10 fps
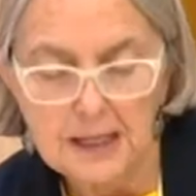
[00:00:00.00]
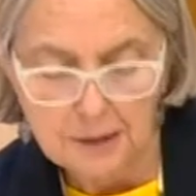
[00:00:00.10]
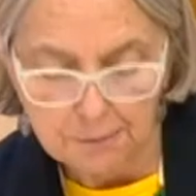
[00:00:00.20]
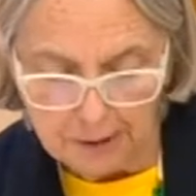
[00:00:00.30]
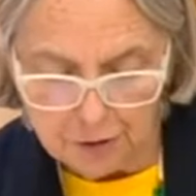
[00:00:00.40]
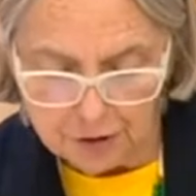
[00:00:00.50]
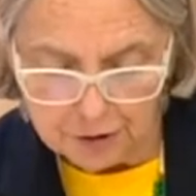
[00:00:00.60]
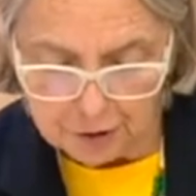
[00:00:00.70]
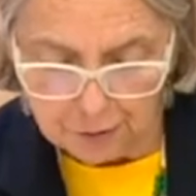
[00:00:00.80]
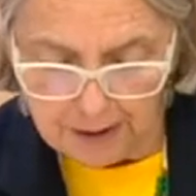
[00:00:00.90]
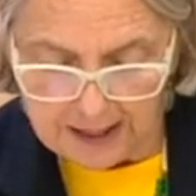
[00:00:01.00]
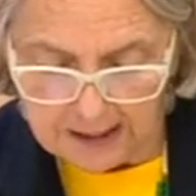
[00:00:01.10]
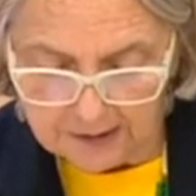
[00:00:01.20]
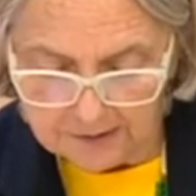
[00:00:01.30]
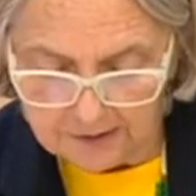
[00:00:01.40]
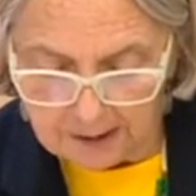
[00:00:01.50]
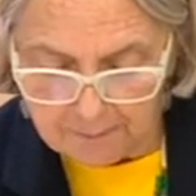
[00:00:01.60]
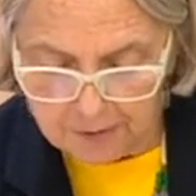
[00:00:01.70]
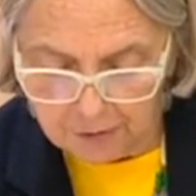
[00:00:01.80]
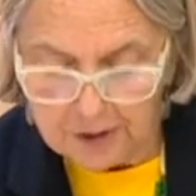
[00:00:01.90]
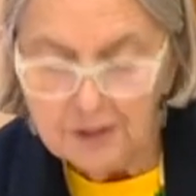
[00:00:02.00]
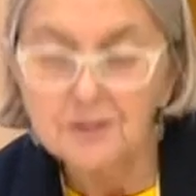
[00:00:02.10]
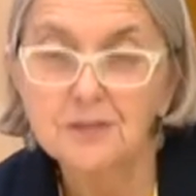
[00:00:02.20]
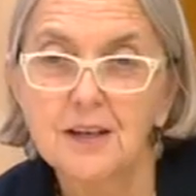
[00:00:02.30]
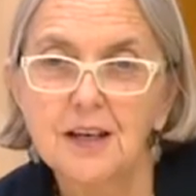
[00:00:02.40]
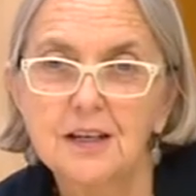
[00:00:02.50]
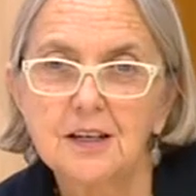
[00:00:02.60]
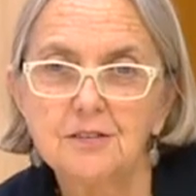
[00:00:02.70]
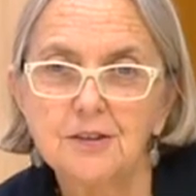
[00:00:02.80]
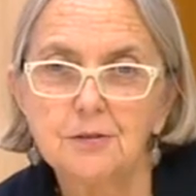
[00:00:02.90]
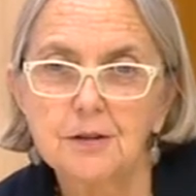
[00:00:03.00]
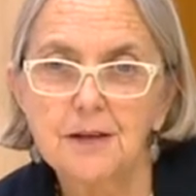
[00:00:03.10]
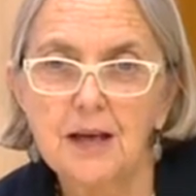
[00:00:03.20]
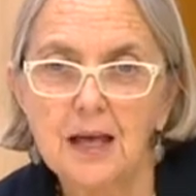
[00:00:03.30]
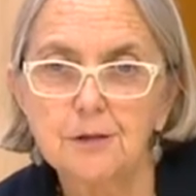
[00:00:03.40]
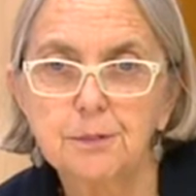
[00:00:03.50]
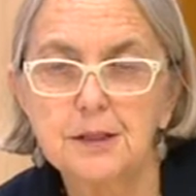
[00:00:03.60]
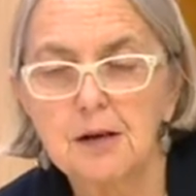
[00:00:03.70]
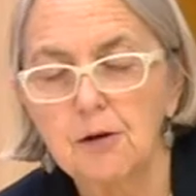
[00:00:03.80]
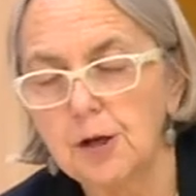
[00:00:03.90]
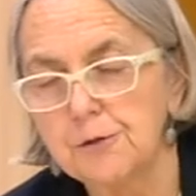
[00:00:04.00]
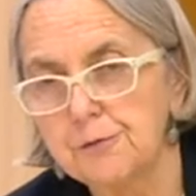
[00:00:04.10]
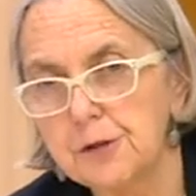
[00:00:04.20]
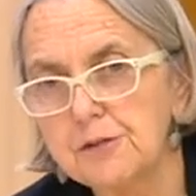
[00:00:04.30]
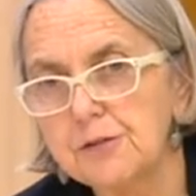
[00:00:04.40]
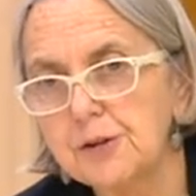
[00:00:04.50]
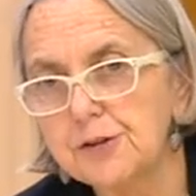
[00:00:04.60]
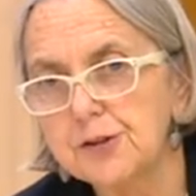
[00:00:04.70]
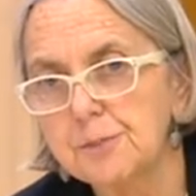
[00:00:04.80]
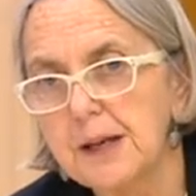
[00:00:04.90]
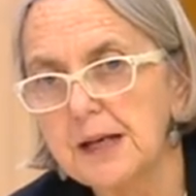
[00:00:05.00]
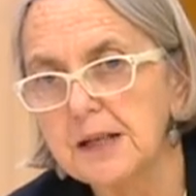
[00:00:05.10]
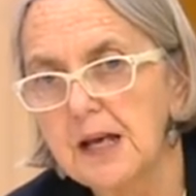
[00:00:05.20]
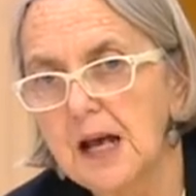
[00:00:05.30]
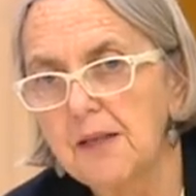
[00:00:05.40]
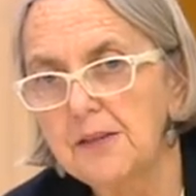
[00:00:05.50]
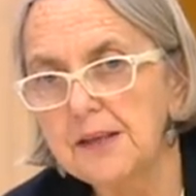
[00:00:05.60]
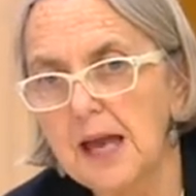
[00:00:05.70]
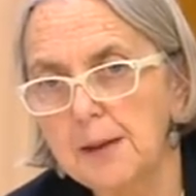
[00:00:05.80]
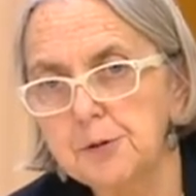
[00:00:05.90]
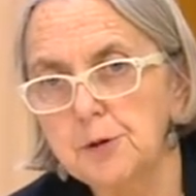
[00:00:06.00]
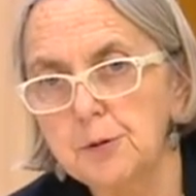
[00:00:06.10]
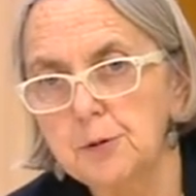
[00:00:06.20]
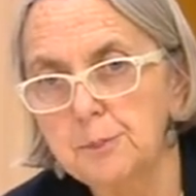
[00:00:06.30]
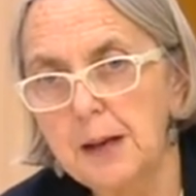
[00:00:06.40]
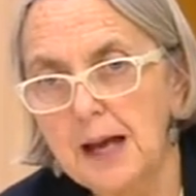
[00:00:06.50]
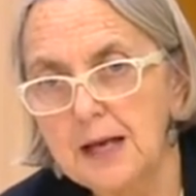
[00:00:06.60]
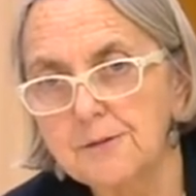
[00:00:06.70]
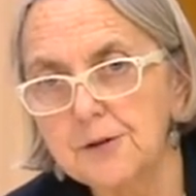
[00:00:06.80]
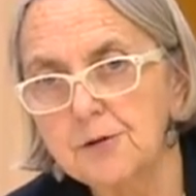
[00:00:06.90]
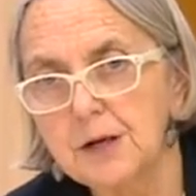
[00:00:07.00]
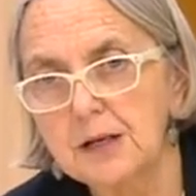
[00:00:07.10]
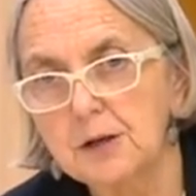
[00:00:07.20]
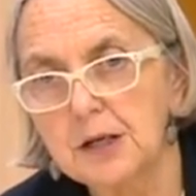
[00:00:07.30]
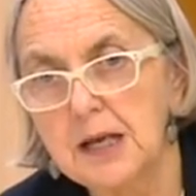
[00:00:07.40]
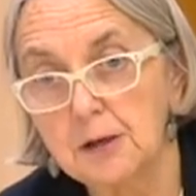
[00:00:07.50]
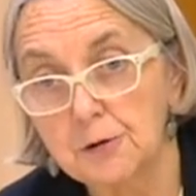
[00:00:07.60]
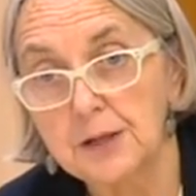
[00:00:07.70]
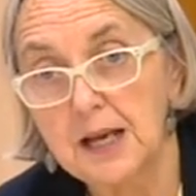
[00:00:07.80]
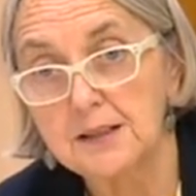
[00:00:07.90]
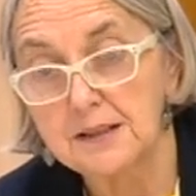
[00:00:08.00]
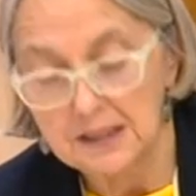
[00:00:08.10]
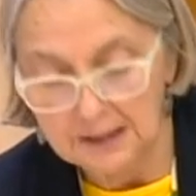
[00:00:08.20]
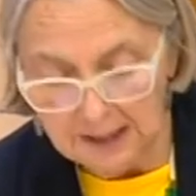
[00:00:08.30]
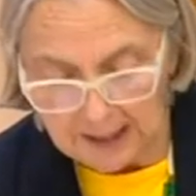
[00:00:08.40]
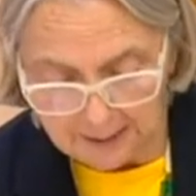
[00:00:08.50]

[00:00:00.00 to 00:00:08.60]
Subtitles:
exposure to crowds and noise, considering there has been now a lot of research about the abnormal behaviour it can create in